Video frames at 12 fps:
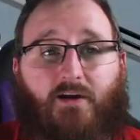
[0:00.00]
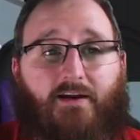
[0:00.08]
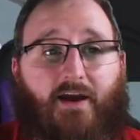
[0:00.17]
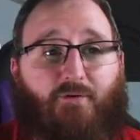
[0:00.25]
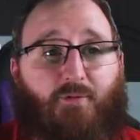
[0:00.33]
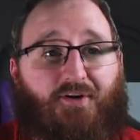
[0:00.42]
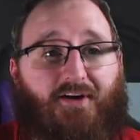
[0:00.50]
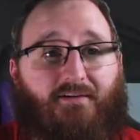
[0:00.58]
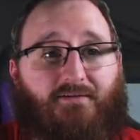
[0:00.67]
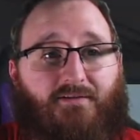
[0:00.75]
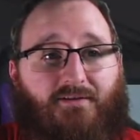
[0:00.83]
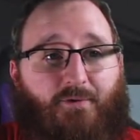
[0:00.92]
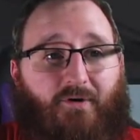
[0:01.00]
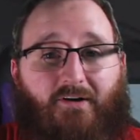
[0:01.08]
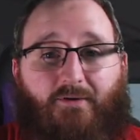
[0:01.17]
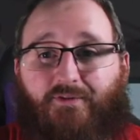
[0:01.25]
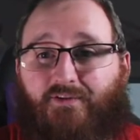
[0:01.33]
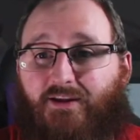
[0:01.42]
it, everybody. Don't worry,
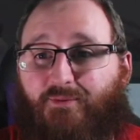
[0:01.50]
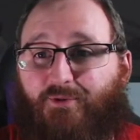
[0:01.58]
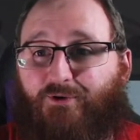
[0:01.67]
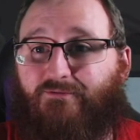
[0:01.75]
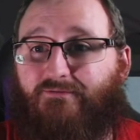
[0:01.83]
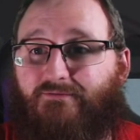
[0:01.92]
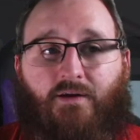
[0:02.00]
we've cleared the ball.